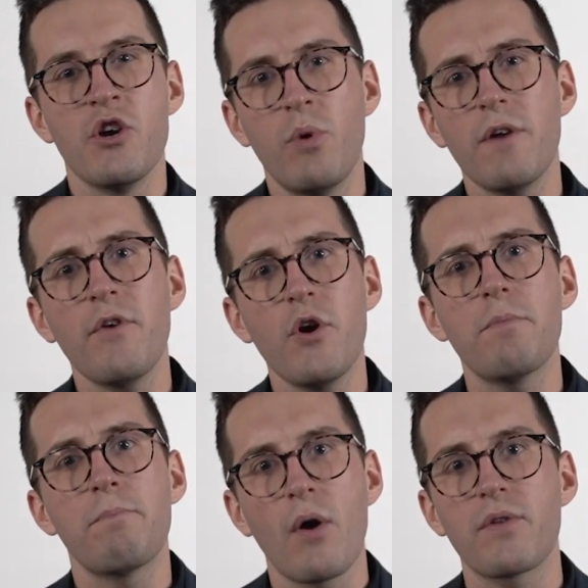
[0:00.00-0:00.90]
you would have
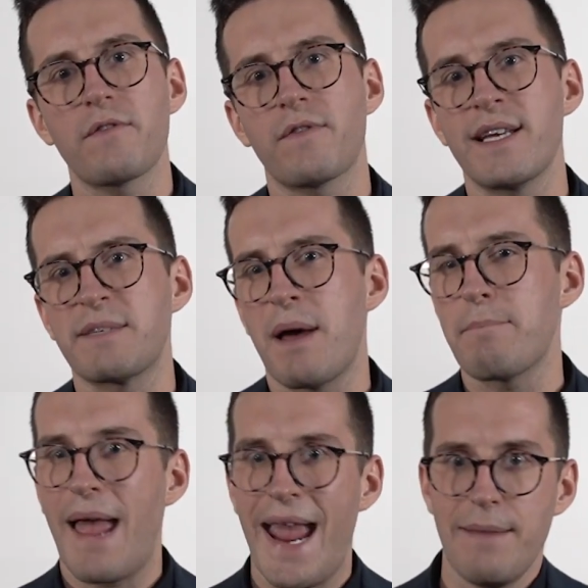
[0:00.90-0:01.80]
heard both of these,
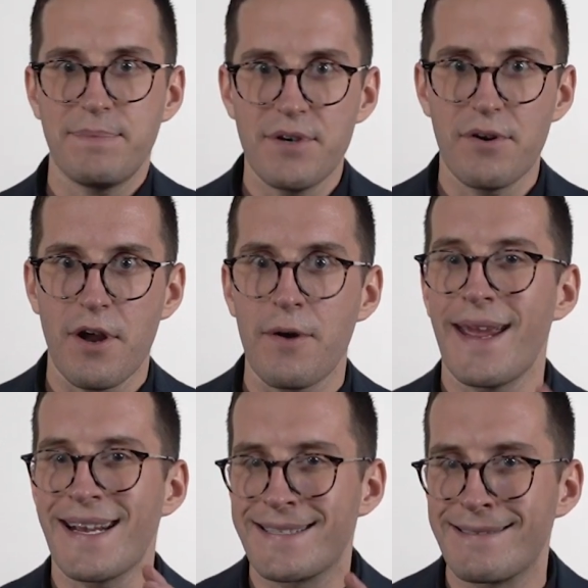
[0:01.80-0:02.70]
but perhaps not know
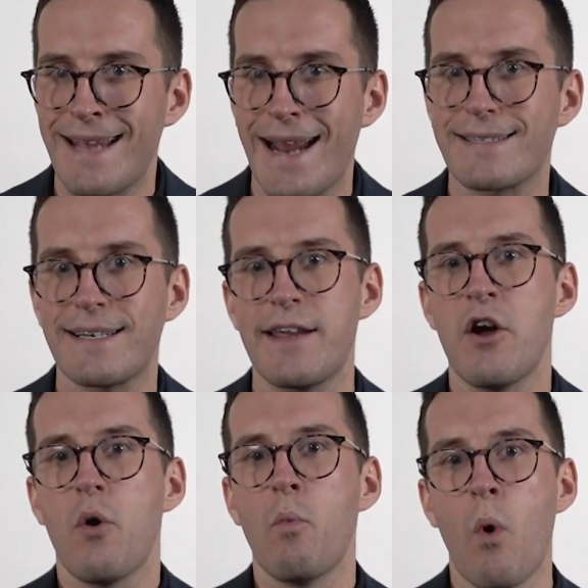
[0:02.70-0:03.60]
exactly
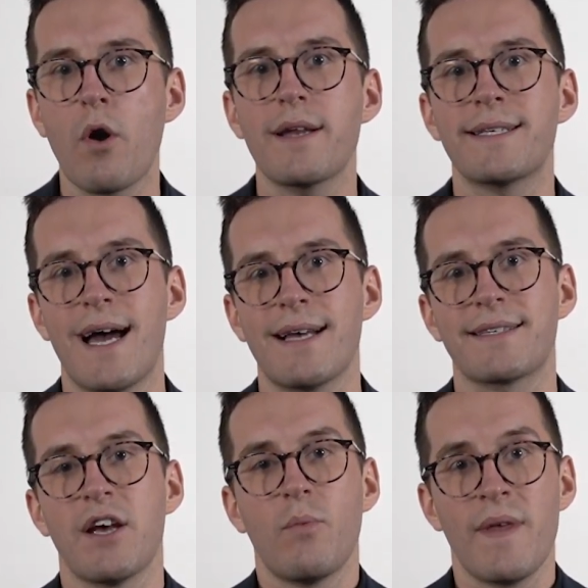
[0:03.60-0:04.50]
what it
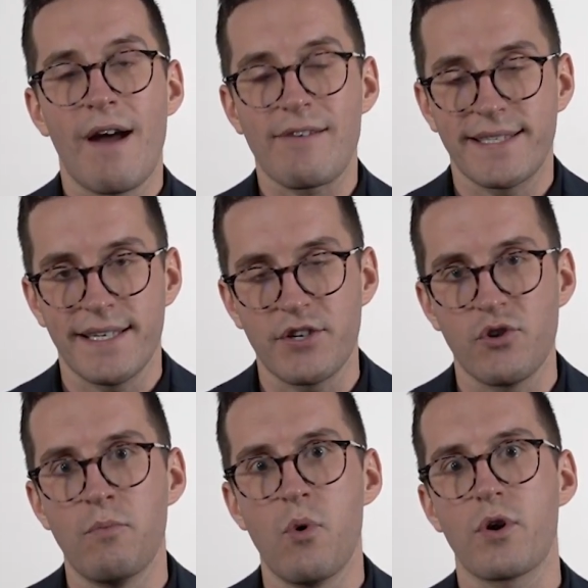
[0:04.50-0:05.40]
does when they're assessing
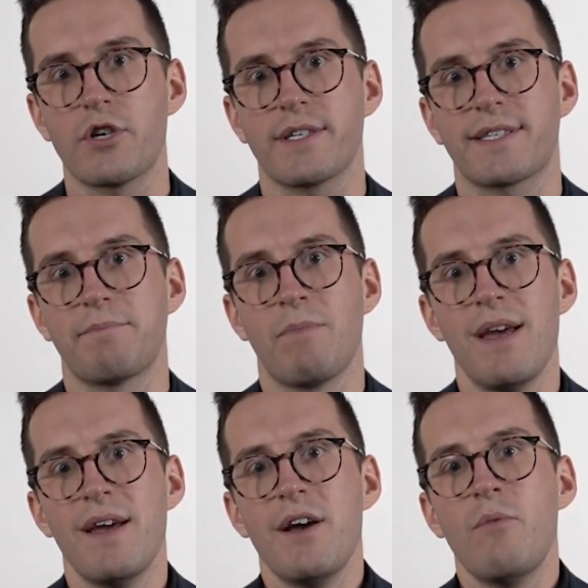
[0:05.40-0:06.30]
your mortgages.
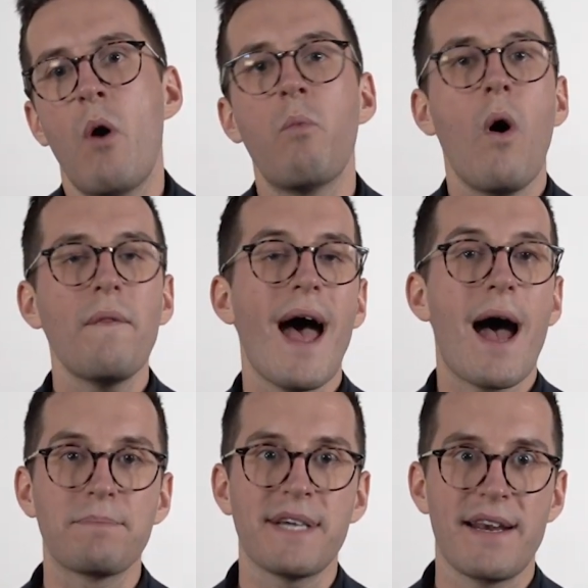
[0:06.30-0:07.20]
Well, what the
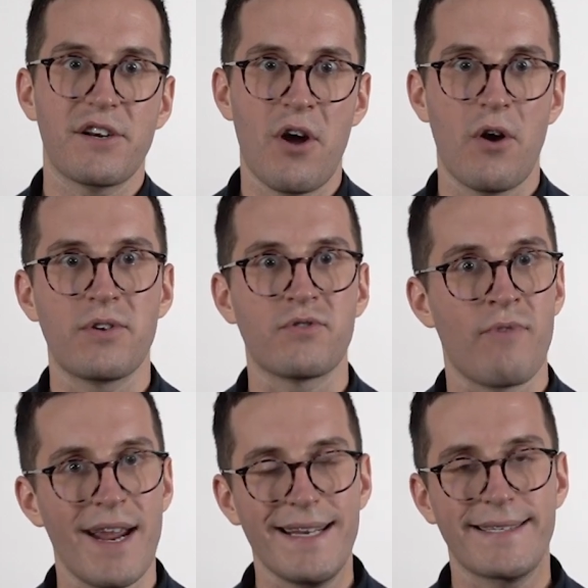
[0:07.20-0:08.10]
updated codes
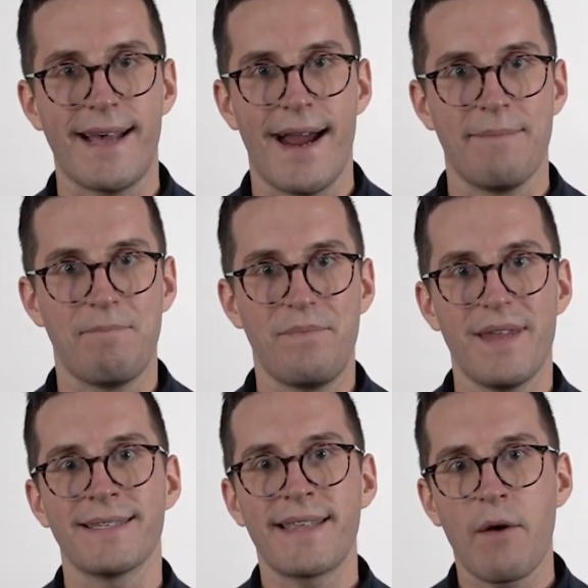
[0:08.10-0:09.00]
really say
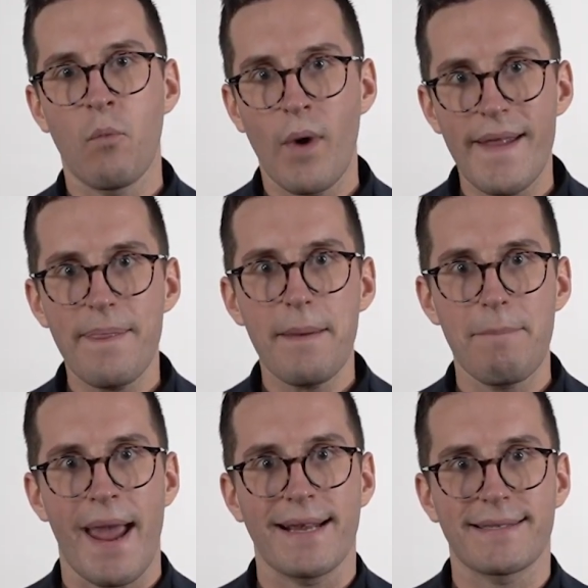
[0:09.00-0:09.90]
is that when the
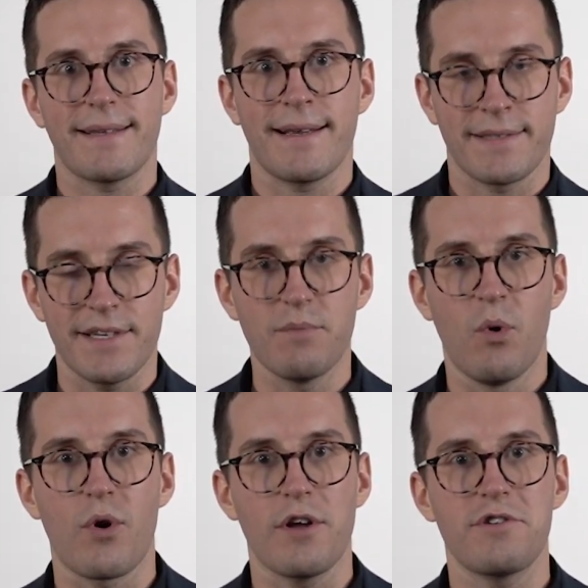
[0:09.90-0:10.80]
banks assess a
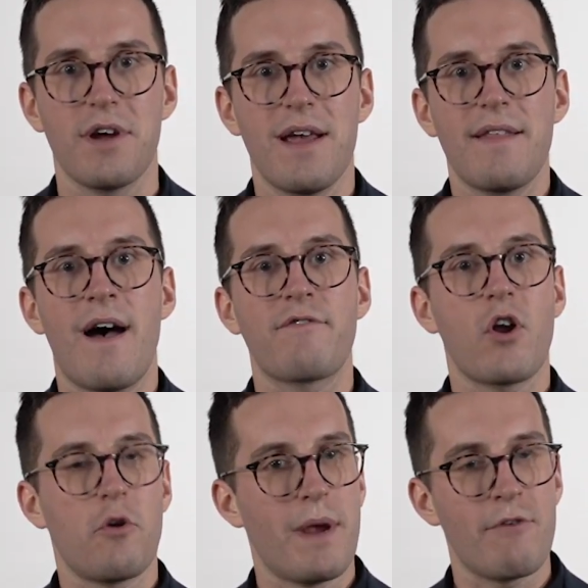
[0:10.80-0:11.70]
mortgage, they've got
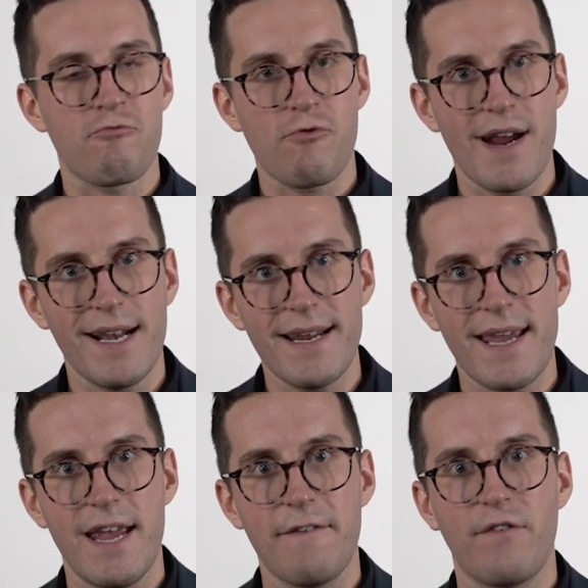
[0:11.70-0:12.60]
to be really
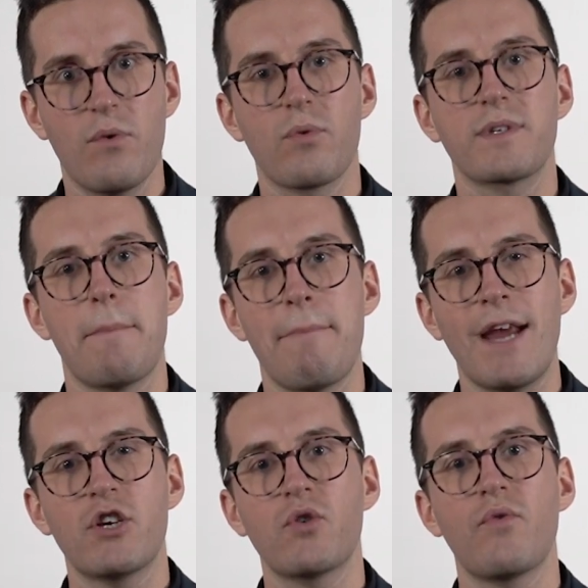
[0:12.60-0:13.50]
careful to
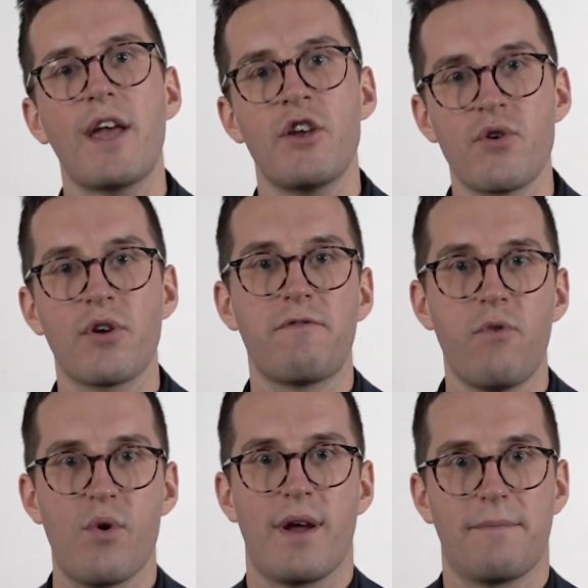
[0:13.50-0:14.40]
make sure that you can
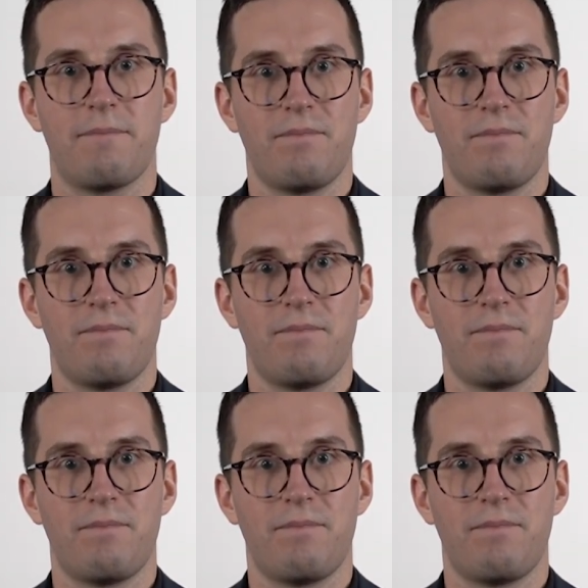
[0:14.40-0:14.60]
afford it.